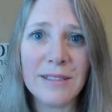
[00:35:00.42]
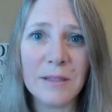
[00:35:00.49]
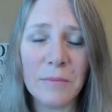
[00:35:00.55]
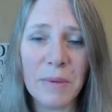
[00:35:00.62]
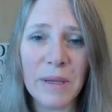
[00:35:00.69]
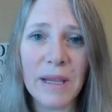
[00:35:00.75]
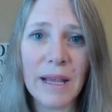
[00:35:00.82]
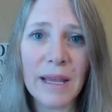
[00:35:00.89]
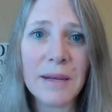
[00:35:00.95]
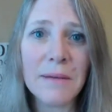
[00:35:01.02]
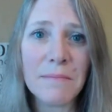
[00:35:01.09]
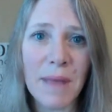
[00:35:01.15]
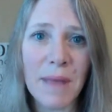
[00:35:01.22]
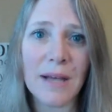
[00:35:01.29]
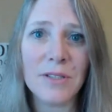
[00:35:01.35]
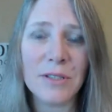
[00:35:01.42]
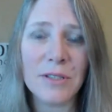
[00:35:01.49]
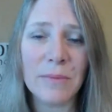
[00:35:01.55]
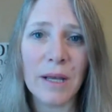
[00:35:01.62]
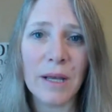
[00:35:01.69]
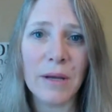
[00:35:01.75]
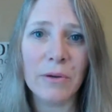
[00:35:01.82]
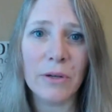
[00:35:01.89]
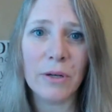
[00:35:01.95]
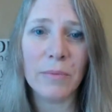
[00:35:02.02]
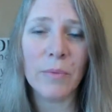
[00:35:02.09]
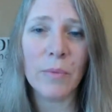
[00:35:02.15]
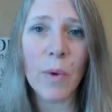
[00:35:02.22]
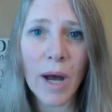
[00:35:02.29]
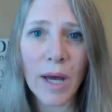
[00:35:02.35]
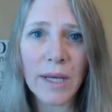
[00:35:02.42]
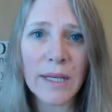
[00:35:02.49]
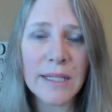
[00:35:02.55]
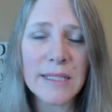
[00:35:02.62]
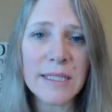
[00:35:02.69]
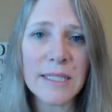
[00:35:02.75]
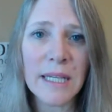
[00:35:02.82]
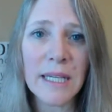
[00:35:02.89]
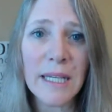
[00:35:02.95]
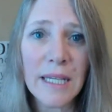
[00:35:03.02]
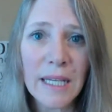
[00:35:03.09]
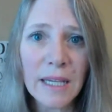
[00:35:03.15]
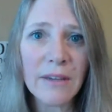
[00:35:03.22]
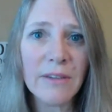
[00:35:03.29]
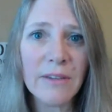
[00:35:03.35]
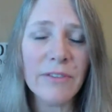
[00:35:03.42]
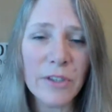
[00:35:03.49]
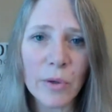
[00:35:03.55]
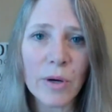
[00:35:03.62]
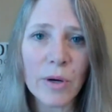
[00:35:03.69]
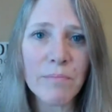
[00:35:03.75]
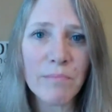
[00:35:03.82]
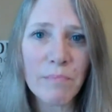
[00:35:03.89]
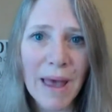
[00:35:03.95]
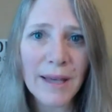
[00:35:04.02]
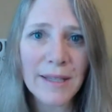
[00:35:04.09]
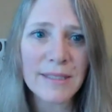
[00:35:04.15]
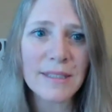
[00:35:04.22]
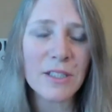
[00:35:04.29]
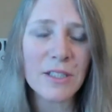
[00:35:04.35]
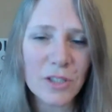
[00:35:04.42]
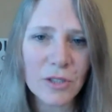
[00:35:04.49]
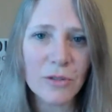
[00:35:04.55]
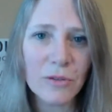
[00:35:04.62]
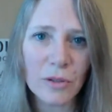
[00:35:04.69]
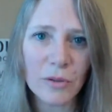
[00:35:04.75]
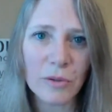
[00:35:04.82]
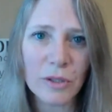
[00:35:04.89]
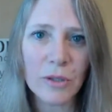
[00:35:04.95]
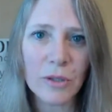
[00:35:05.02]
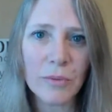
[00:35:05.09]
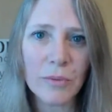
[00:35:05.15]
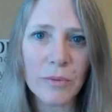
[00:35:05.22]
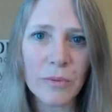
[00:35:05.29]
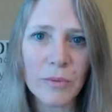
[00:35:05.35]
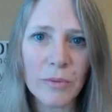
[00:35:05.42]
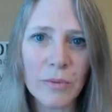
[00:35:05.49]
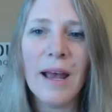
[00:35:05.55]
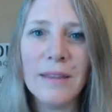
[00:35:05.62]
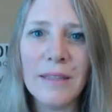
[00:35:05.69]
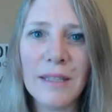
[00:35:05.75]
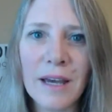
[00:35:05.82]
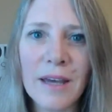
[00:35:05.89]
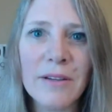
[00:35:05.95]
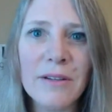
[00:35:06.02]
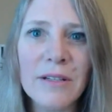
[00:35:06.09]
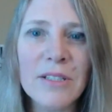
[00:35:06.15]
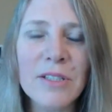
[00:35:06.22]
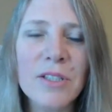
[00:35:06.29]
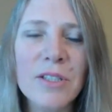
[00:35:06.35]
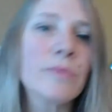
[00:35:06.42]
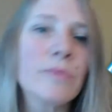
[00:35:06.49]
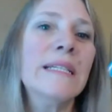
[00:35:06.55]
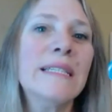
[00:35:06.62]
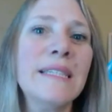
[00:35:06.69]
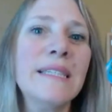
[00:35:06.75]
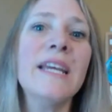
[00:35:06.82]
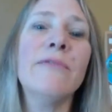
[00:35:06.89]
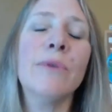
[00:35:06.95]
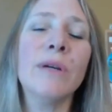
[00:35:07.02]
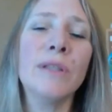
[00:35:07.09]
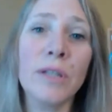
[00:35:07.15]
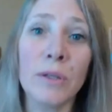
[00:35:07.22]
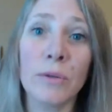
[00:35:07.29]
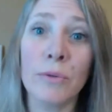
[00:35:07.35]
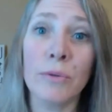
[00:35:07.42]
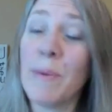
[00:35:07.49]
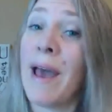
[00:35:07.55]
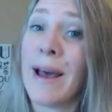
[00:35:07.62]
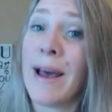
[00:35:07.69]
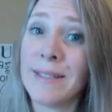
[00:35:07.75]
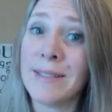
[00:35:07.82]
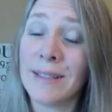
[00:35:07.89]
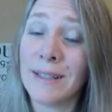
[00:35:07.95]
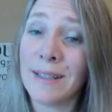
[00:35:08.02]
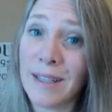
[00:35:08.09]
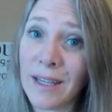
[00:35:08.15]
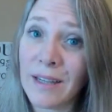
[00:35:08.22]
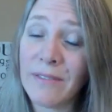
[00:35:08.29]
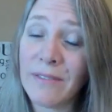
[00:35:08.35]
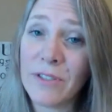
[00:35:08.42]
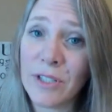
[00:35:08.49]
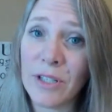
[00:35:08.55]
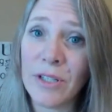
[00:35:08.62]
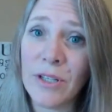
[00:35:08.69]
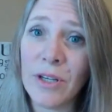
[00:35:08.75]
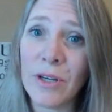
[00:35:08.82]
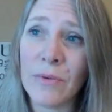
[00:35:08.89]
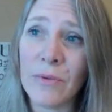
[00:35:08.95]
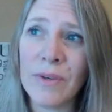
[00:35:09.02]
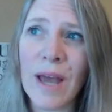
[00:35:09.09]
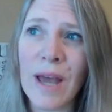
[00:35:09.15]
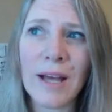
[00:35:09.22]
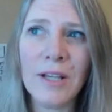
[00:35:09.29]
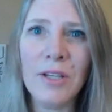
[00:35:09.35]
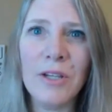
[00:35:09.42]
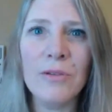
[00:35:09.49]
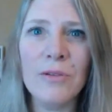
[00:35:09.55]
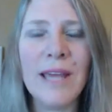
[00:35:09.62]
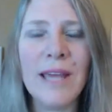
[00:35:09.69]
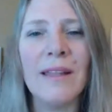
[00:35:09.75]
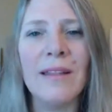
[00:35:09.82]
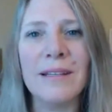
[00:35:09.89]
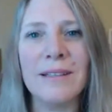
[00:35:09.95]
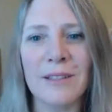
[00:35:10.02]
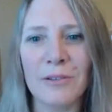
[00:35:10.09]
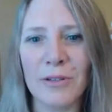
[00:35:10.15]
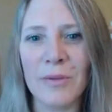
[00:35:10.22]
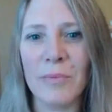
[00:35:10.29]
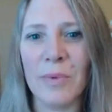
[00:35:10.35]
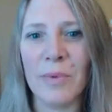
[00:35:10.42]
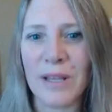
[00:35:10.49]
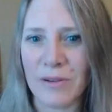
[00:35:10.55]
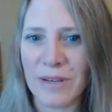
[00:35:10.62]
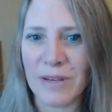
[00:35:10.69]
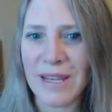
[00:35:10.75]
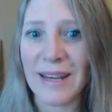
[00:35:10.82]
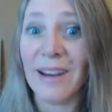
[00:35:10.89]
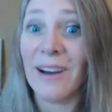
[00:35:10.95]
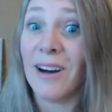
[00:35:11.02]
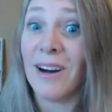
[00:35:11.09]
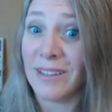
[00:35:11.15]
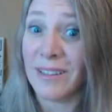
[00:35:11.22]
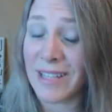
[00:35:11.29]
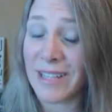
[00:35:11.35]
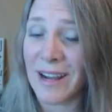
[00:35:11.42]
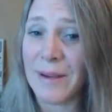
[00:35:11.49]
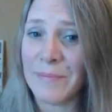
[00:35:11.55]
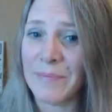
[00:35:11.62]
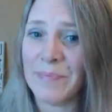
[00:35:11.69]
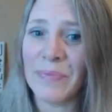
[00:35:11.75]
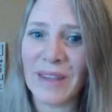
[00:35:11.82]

to be in a mastermind group. One is to give your best to the group, and the other is to receive what the group has to give to you, not you telling the group what you need all the time.